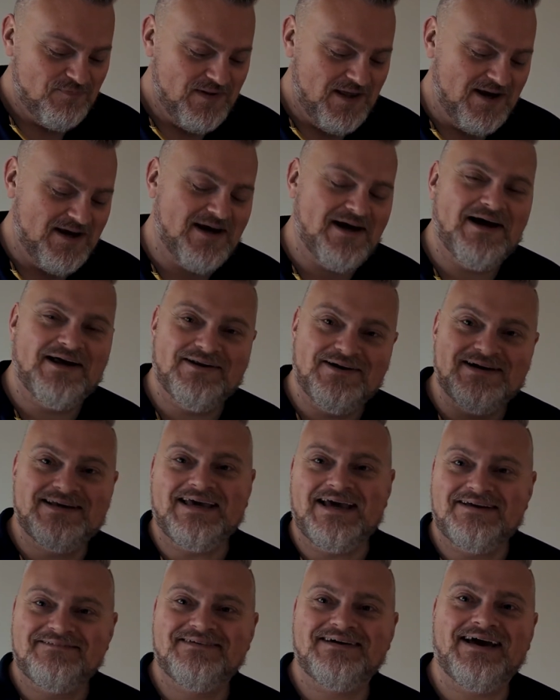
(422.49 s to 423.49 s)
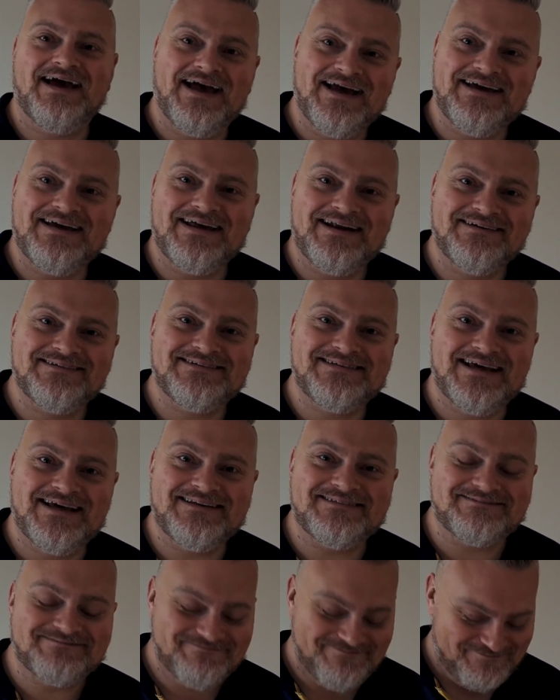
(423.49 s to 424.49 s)
And I gave it 8 out of
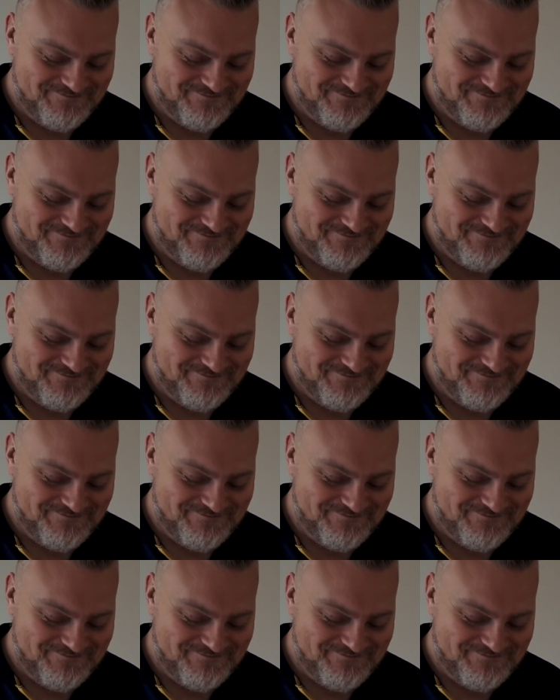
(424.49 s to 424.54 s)
10.